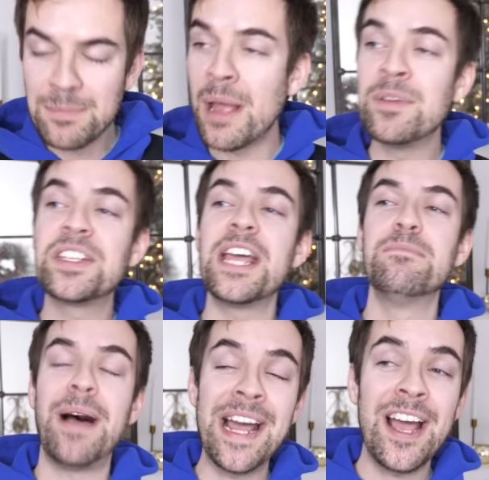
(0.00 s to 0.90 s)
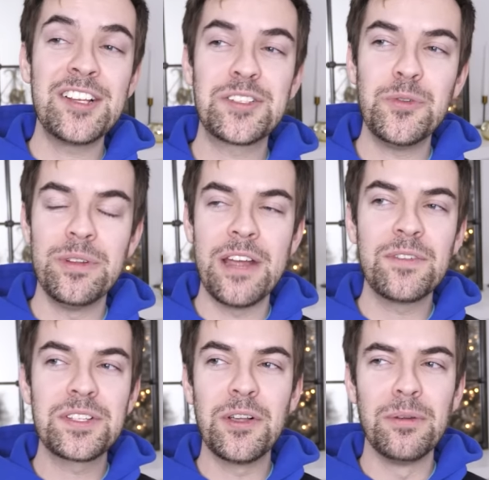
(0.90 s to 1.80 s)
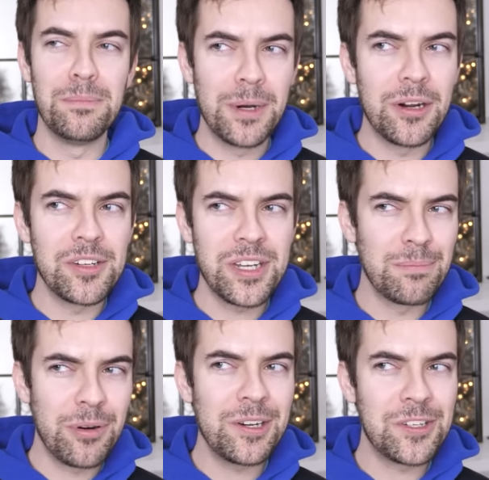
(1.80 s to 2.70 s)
I'm, I'm just saying my high school never sold merch, I'm pretty